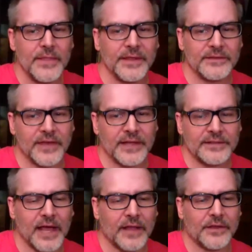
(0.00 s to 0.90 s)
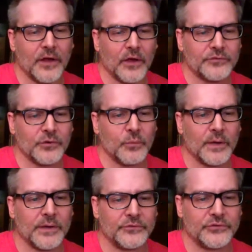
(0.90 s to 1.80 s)
things like that, and also
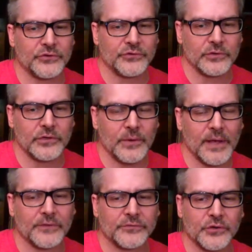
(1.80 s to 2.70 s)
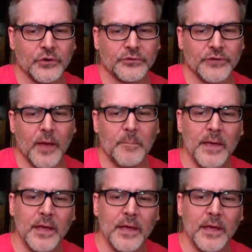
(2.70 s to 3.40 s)
what Ginger Lou has cooked up,